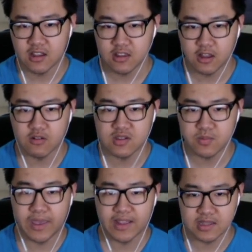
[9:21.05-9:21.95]
those
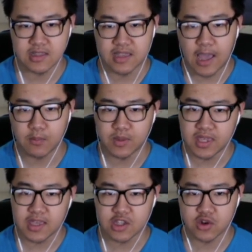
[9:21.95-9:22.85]
bits in the
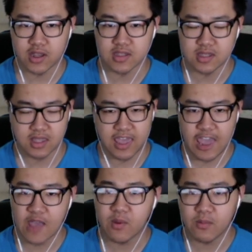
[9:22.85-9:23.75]
IP address
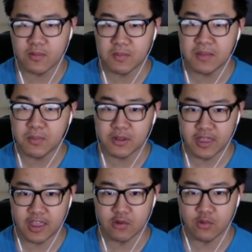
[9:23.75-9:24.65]
can be
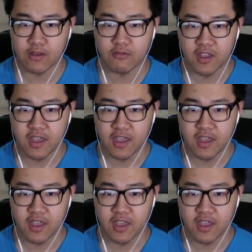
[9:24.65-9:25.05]
manipulated with,